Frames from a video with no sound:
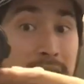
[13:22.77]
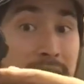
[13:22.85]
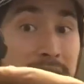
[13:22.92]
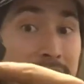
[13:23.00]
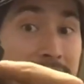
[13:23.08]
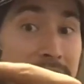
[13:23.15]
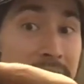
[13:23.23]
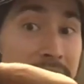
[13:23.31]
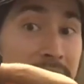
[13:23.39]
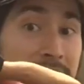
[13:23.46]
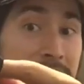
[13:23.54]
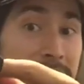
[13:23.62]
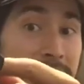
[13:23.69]
In
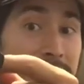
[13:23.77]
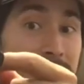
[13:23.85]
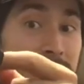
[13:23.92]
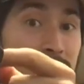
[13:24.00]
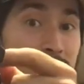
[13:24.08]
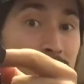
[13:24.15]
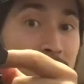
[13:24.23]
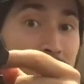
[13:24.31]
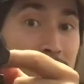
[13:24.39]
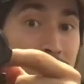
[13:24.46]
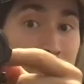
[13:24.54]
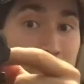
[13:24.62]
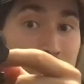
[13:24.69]
here, where the
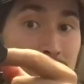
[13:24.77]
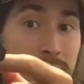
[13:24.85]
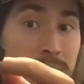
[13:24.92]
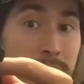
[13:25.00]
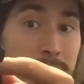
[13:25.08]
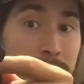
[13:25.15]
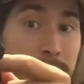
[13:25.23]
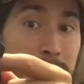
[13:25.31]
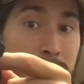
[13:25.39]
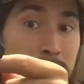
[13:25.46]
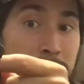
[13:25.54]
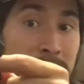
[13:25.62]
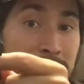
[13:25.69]
front
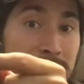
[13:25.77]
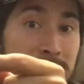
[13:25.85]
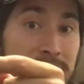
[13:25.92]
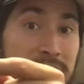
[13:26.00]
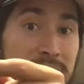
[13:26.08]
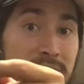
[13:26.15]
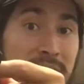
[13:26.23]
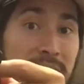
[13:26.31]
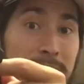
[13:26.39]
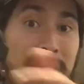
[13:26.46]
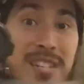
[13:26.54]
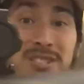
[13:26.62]
mount is, I've actually